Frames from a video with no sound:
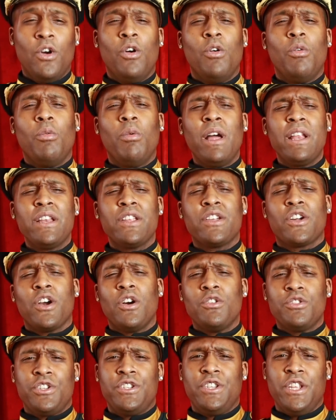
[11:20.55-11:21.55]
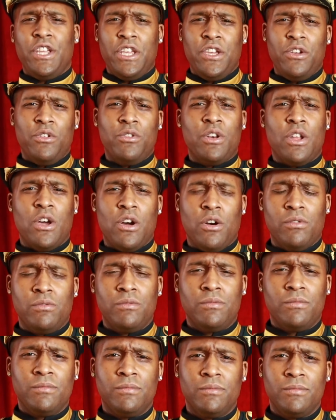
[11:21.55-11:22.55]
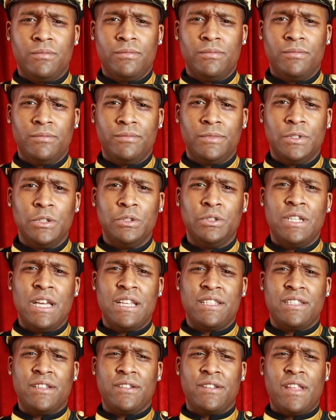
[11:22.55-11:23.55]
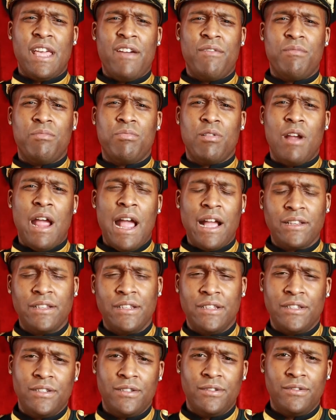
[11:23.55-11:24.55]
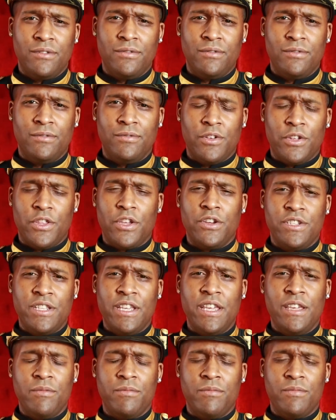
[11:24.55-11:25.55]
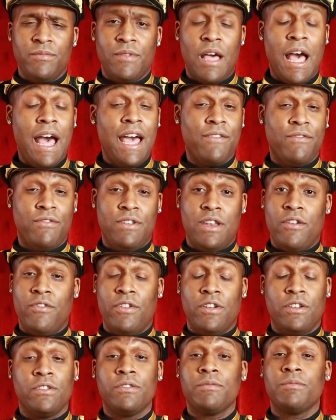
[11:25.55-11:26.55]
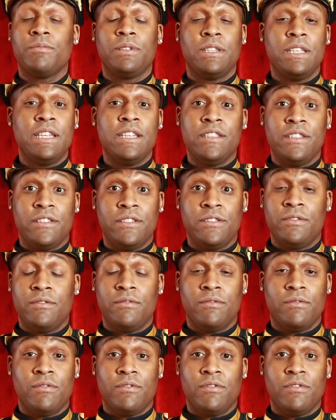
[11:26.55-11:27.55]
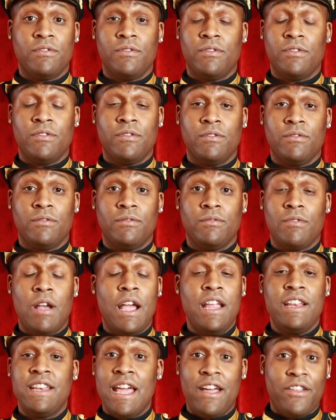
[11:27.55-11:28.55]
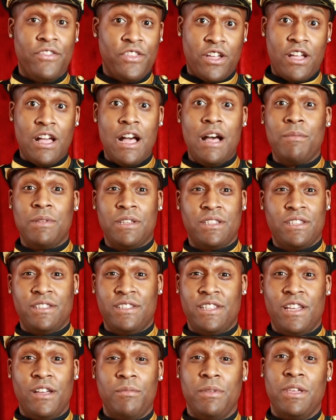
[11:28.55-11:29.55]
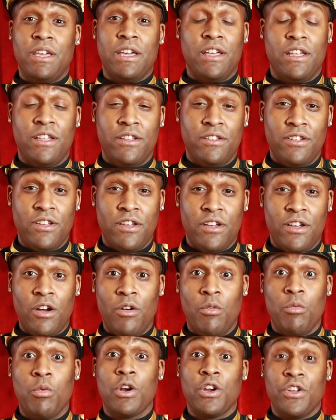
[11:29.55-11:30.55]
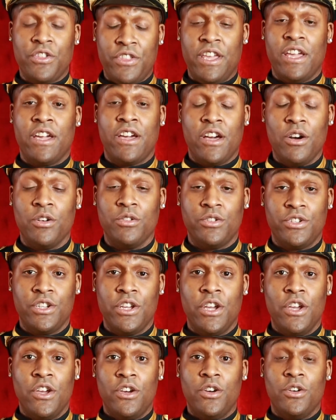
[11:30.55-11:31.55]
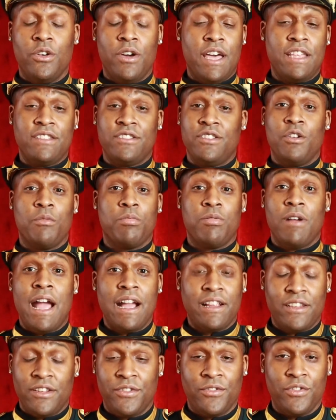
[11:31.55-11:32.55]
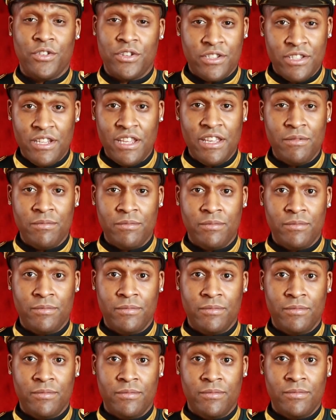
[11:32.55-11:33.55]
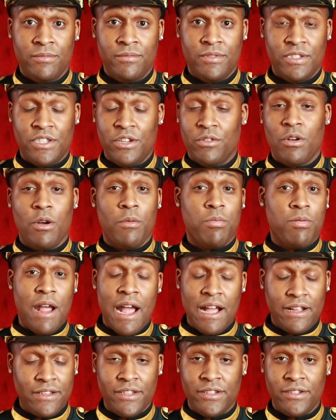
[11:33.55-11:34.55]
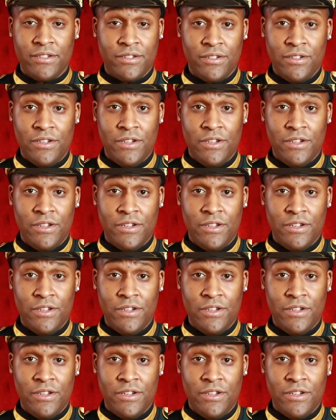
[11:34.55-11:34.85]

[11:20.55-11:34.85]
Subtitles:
What coach do you know who doesn't have practice for their team? Please write down in the comments and tell me a worthy coach who has no practice for his team. Zero practice.